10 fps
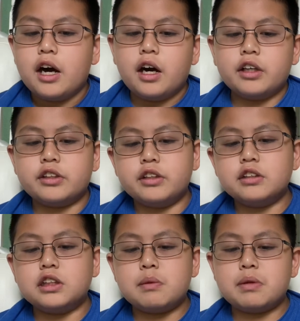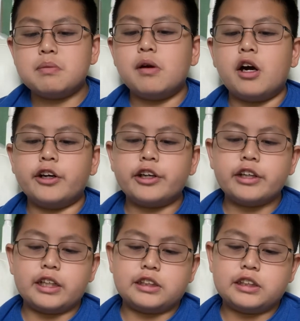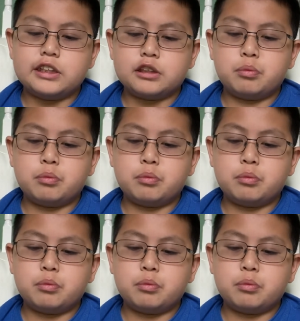Although some people argue that since